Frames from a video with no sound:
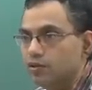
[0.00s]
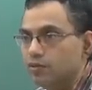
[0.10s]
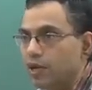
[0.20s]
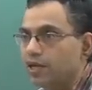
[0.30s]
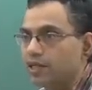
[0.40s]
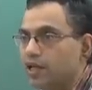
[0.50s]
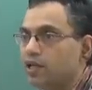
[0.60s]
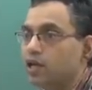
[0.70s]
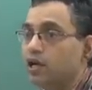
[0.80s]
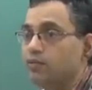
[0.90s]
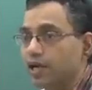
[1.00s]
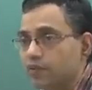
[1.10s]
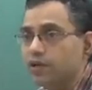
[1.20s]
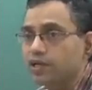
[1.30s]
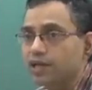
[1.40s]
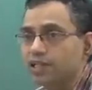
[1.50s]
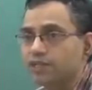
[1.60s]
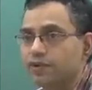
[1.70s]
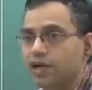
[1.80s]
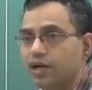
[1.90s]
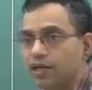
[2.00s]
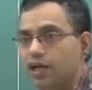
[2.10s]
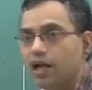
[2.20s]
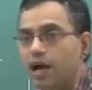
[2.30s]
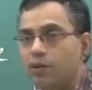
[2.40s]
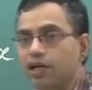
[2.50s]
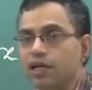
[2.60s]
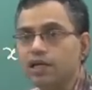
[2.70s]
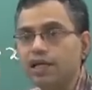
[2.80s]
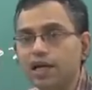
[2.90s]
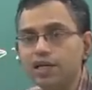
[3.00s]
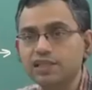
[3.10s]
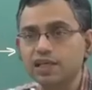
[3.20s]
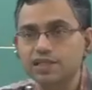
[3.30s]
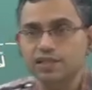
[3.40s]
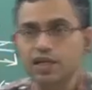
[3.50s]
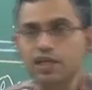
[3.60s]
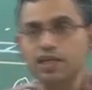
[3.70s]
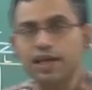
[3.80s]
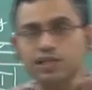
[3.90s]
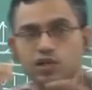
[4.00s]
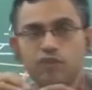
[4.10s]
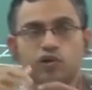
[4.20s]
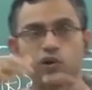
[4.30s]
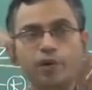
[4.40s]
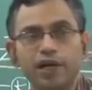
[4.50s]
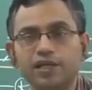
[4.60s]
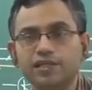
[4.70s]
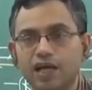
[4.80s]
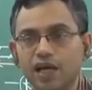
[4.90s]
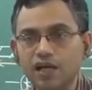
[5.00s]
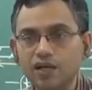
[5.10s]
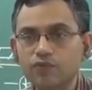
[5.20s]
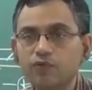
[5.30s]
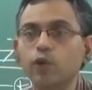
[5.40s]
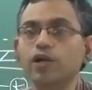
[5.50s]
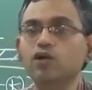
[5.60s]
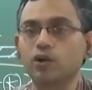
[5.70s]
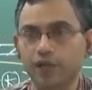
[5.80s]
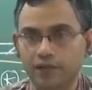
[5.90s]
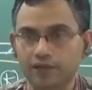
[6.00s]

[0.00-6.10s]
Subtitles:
But in convective heat transfer, our interest of domain is the fluid domain.